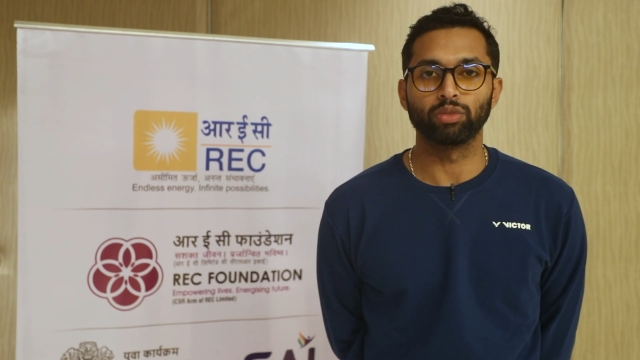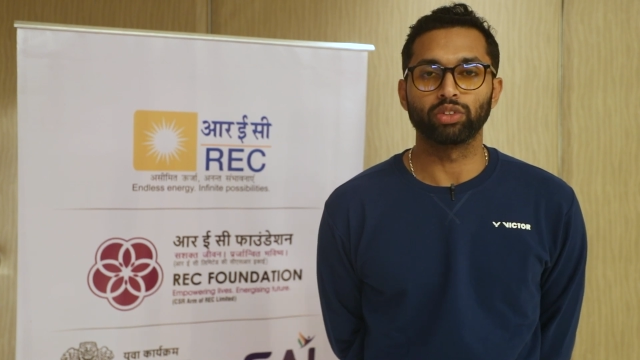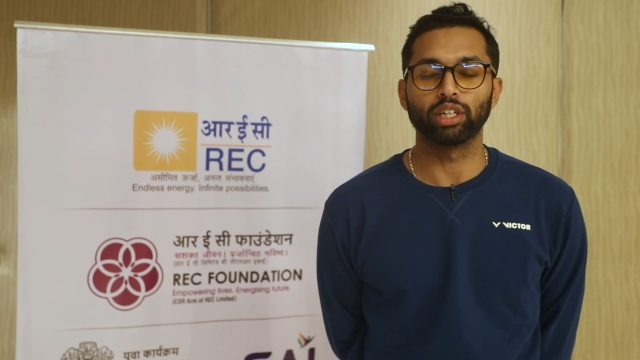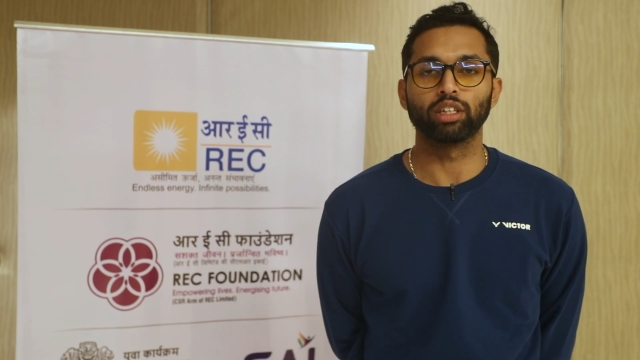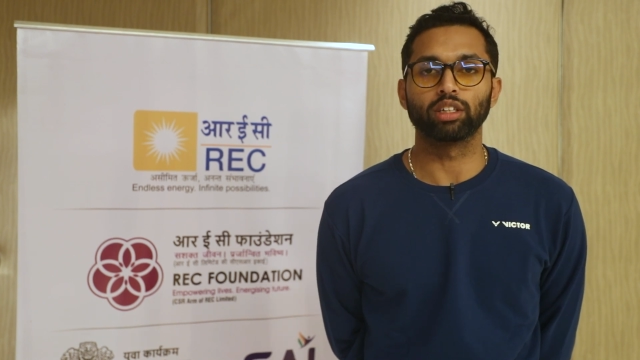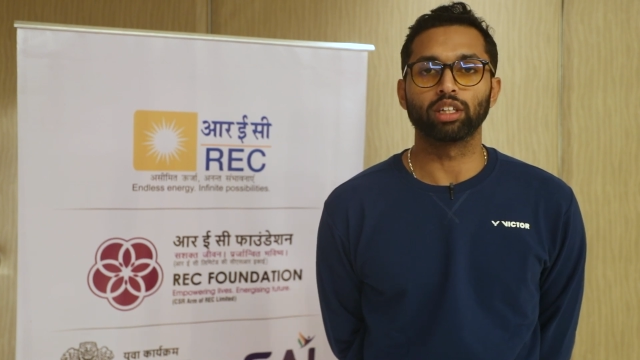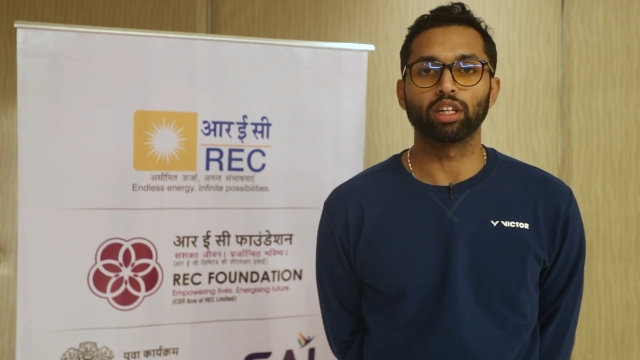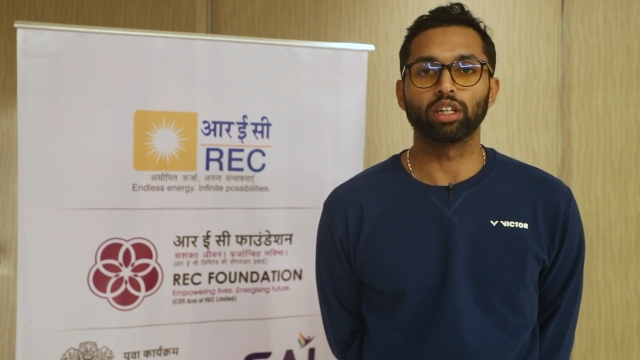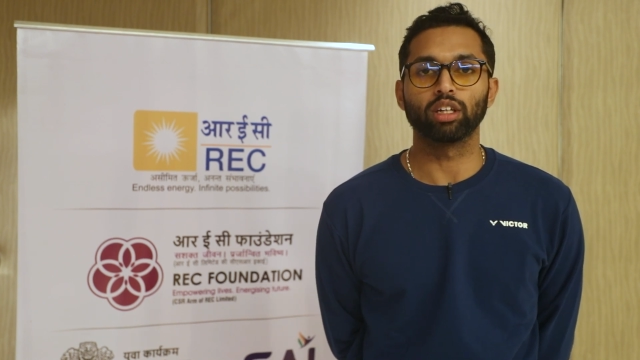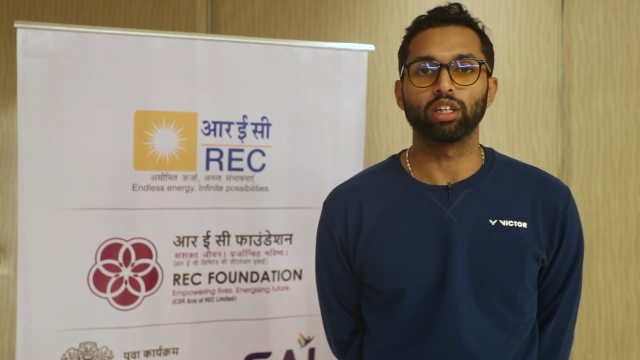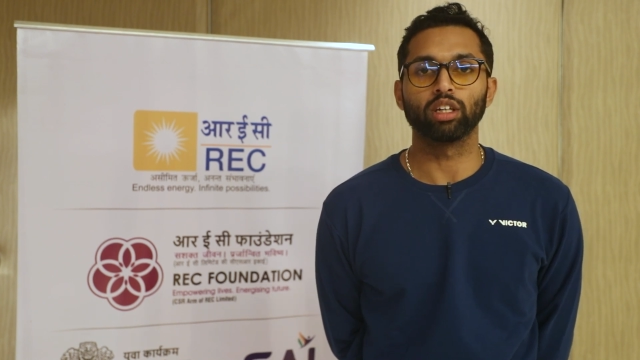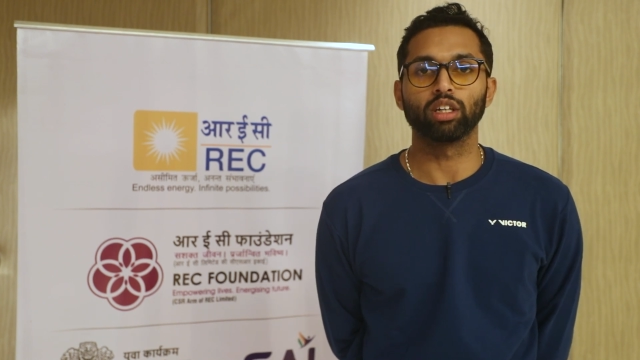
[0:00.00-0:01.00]
really,
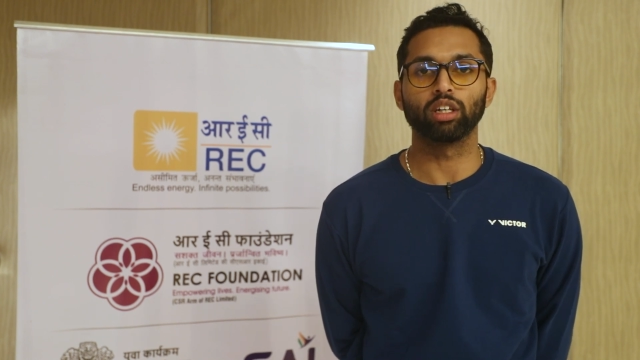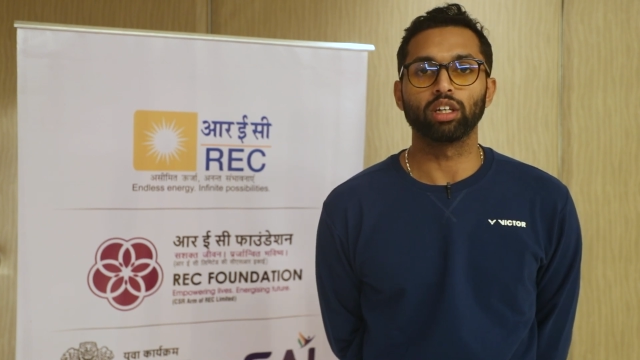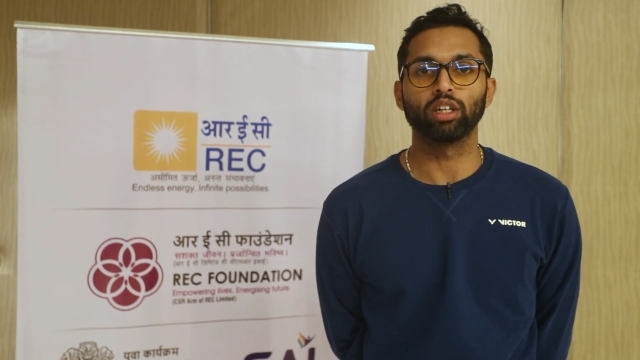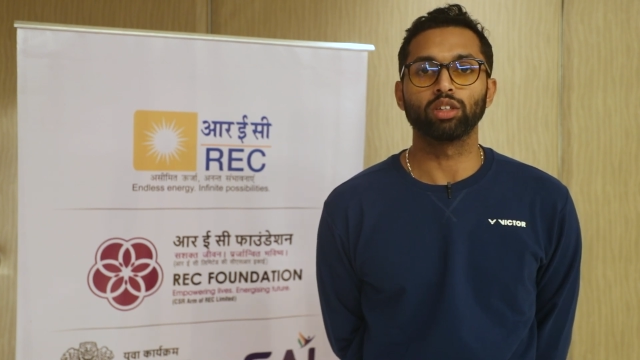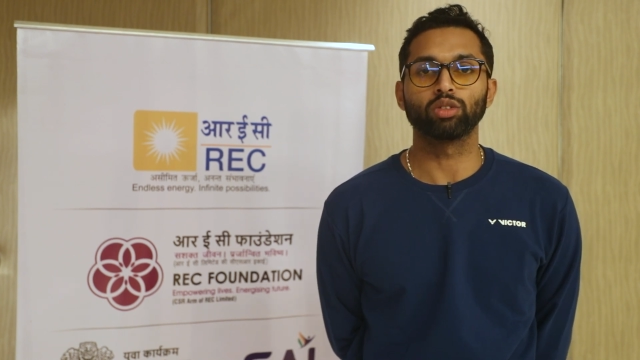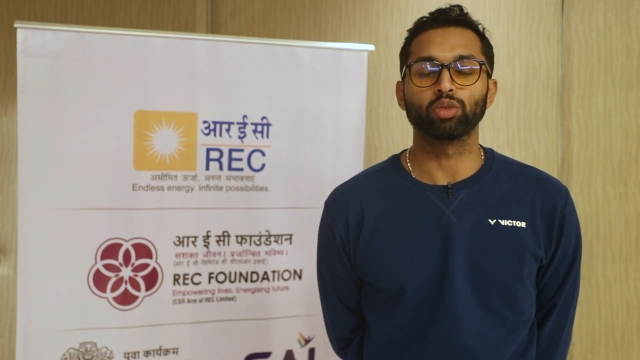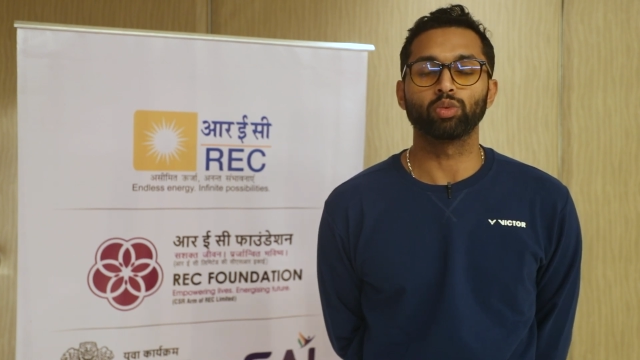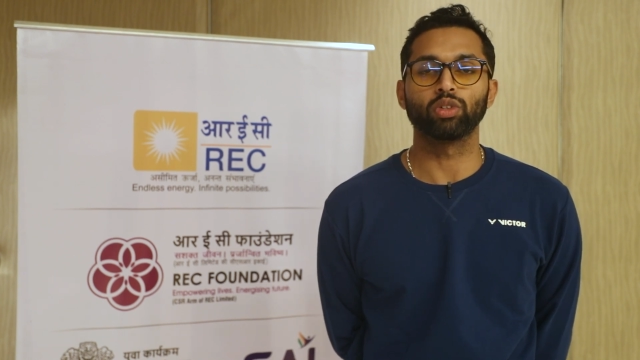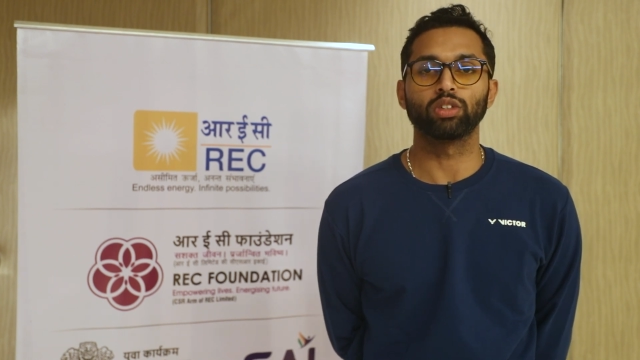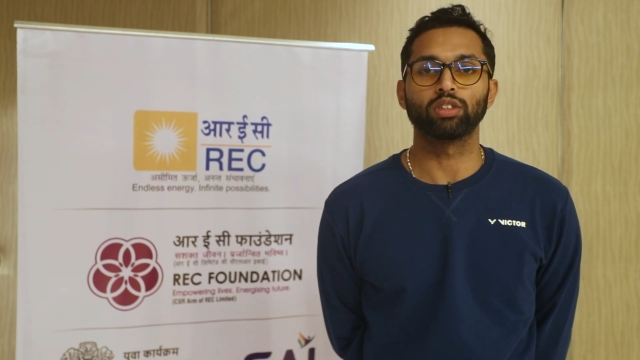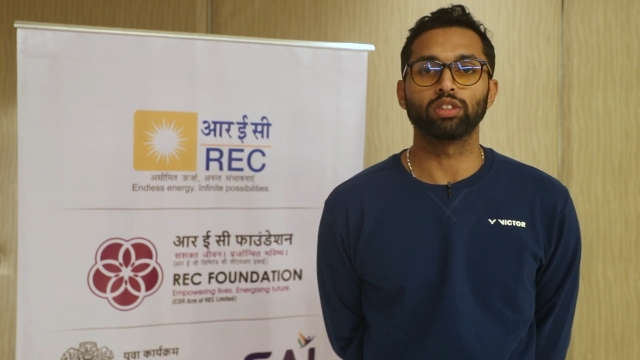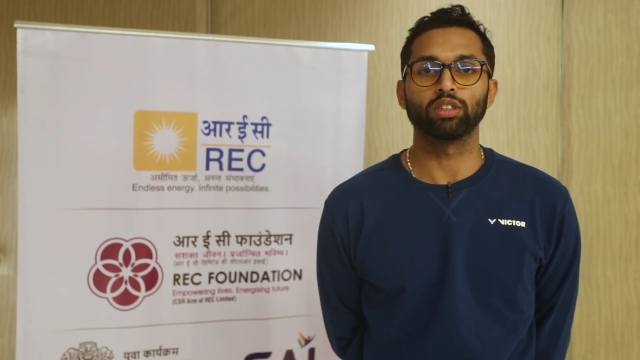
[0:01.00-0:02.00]
really uh,
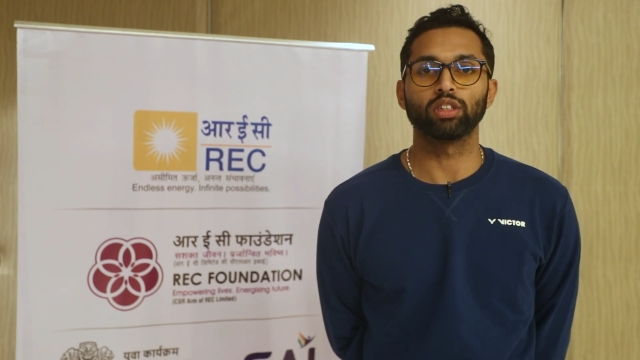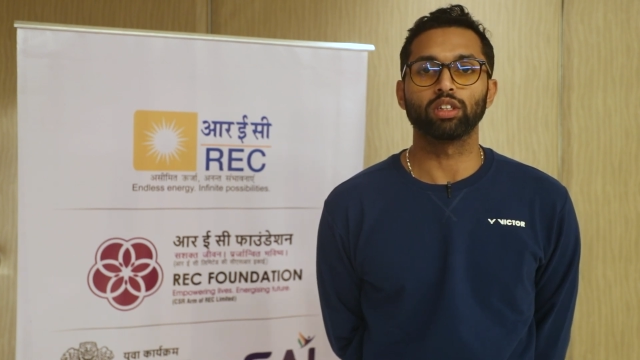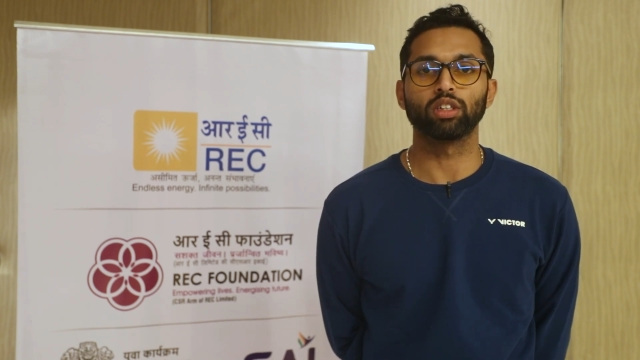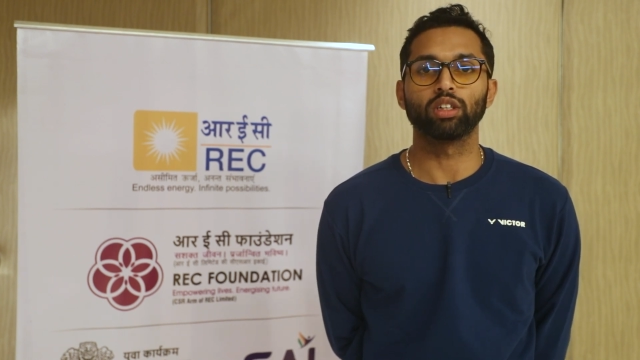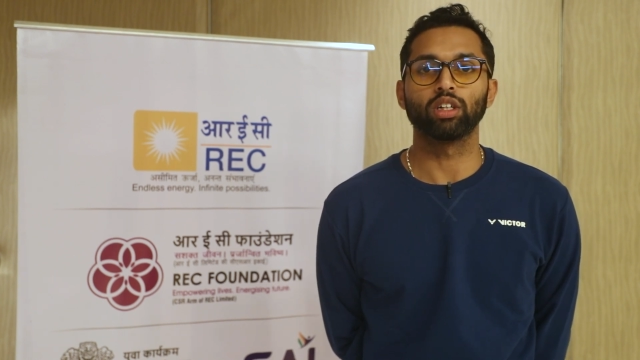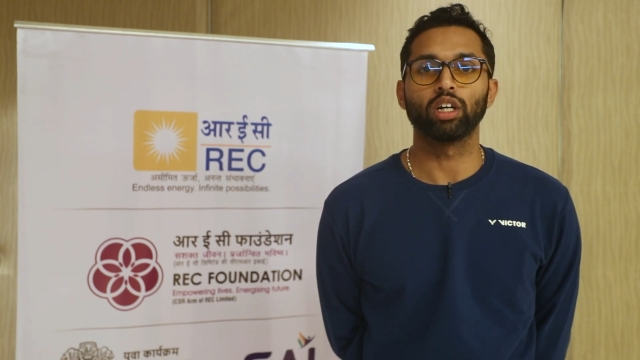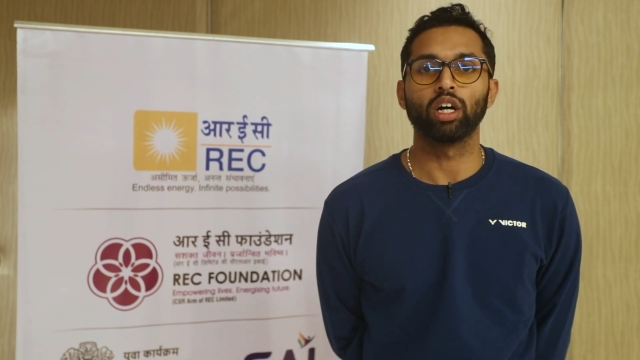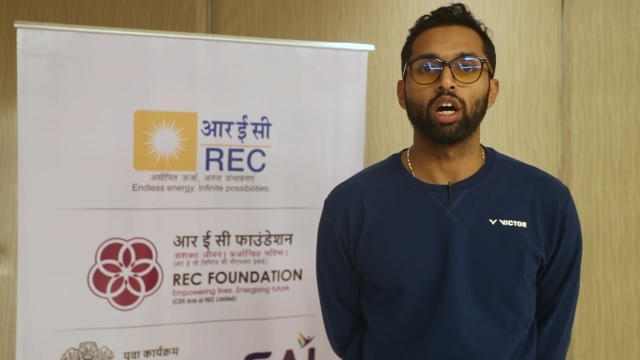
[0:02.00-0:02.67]
towards uh,